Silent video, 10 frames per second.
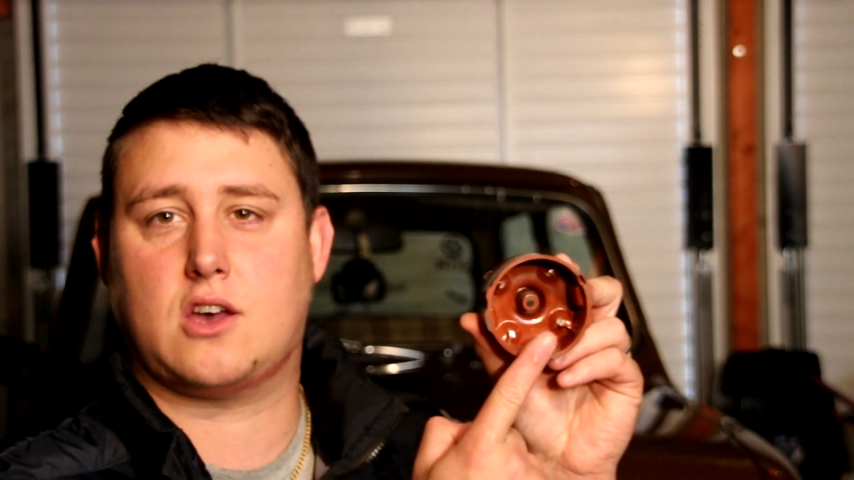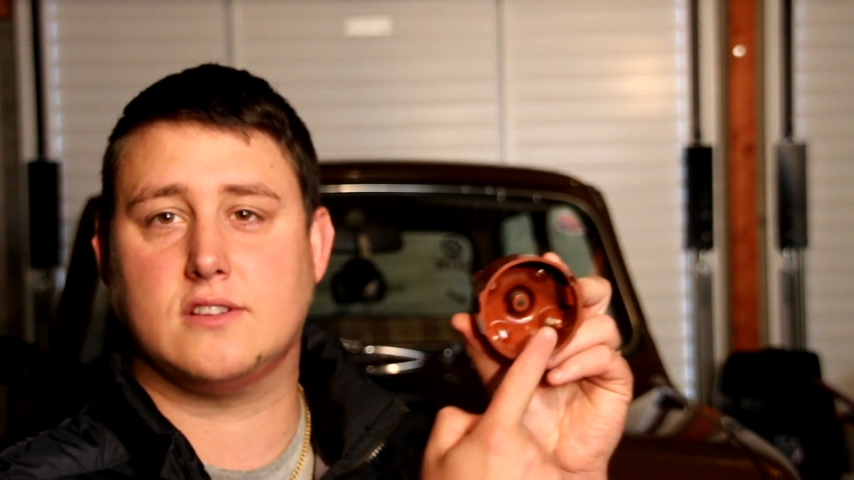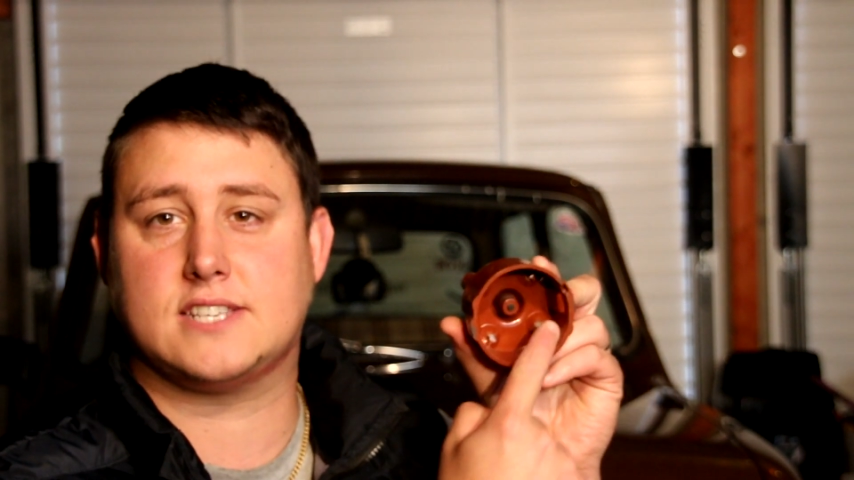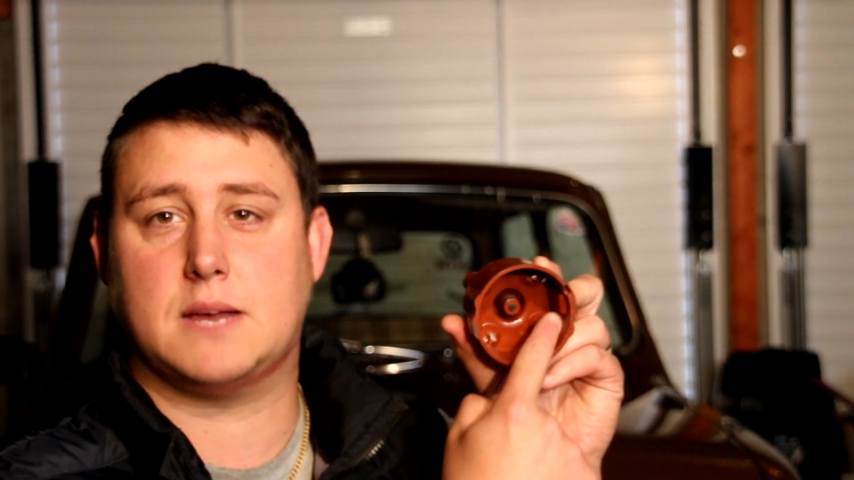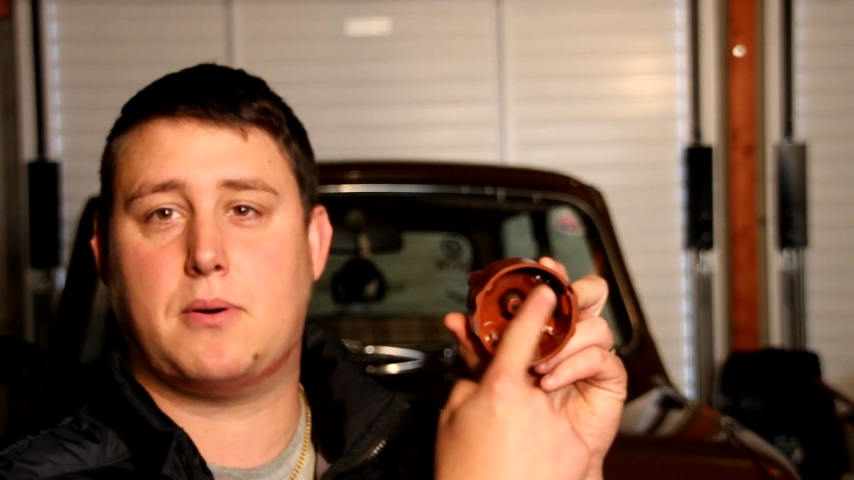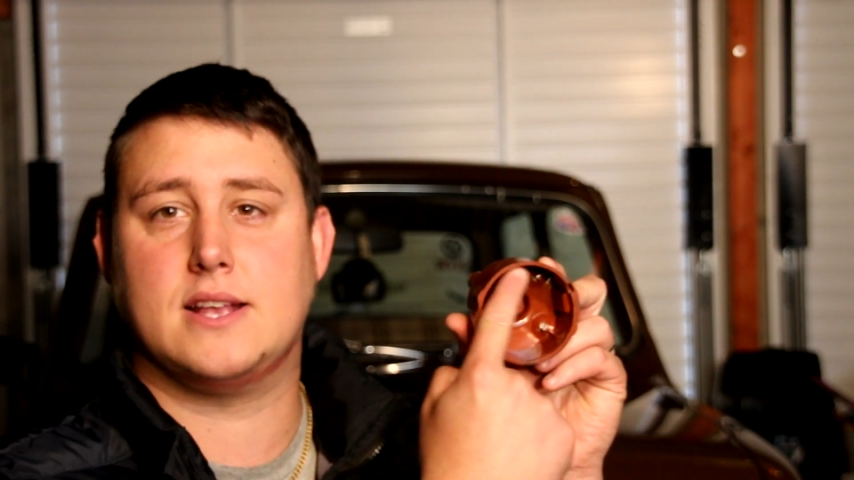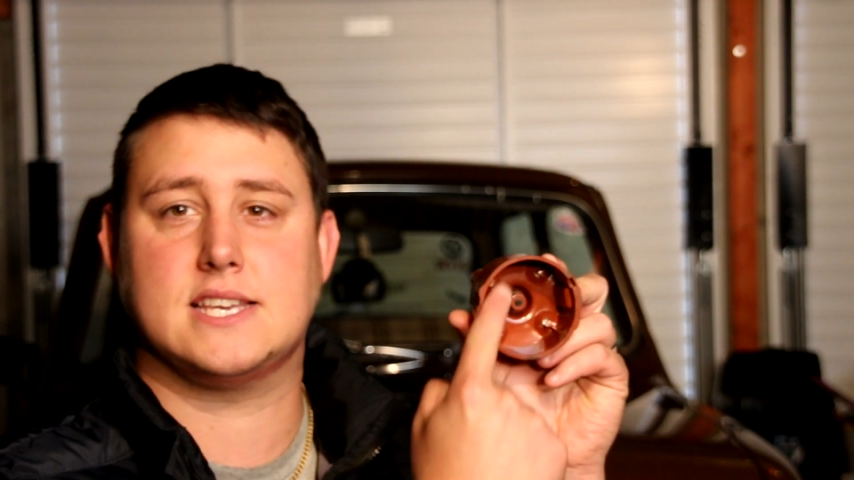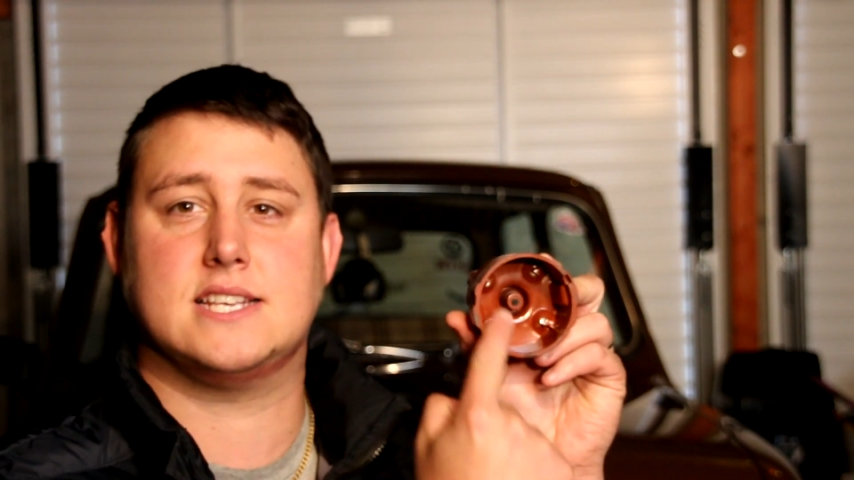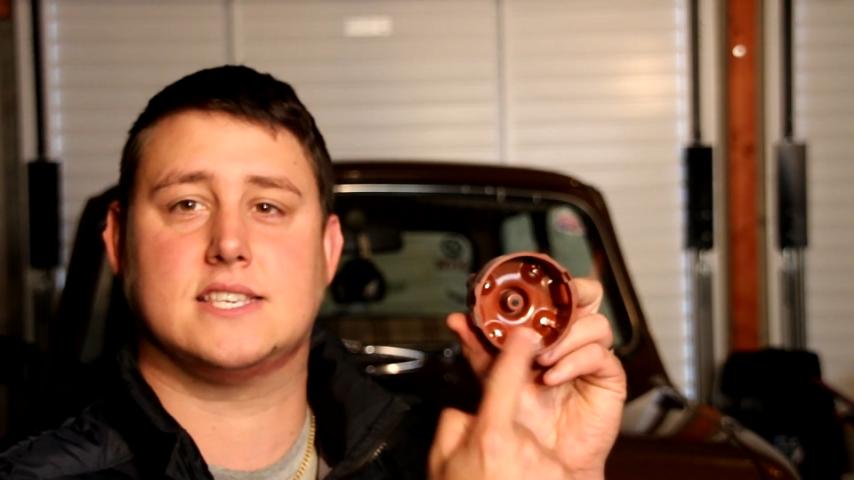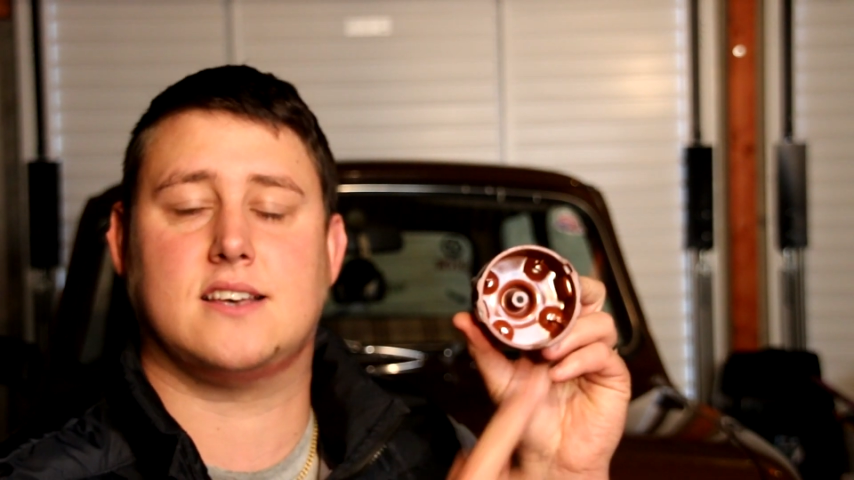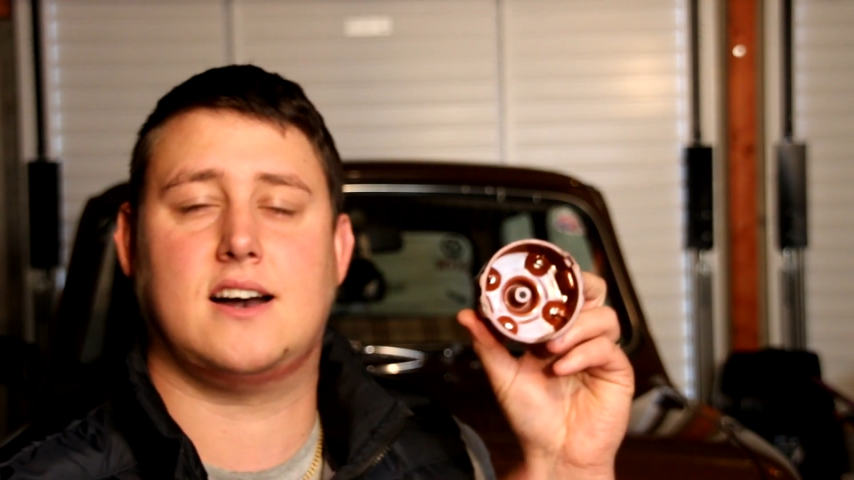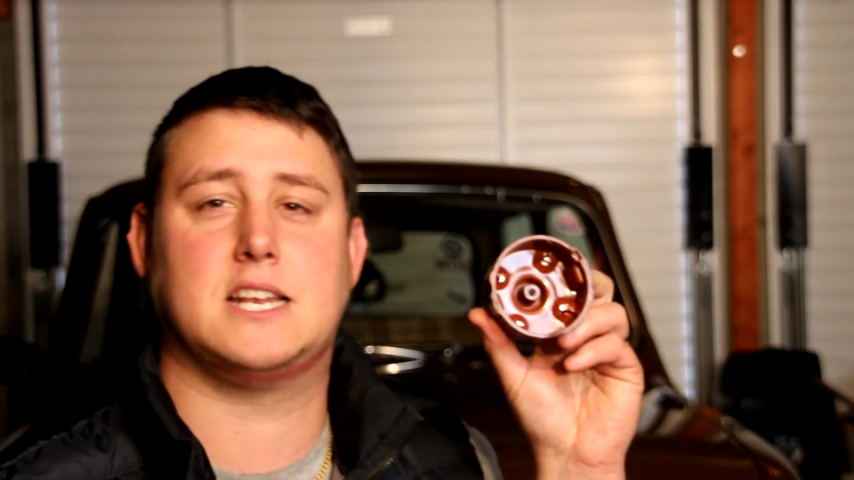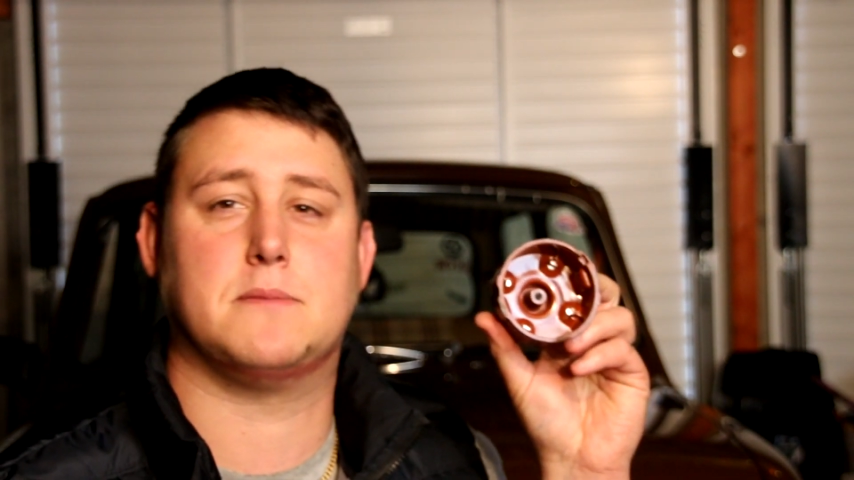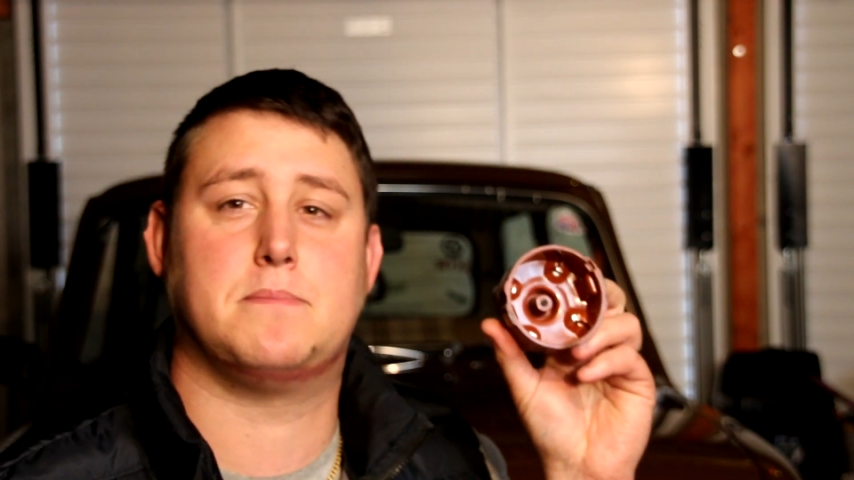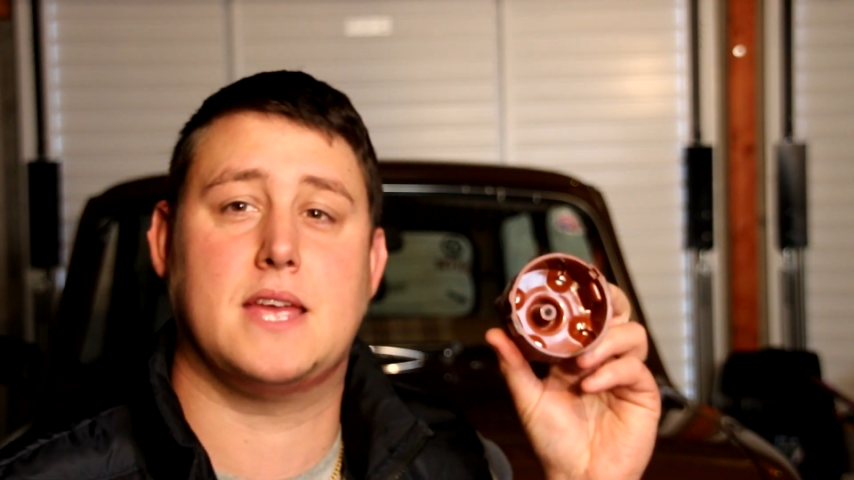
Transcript: contact points inside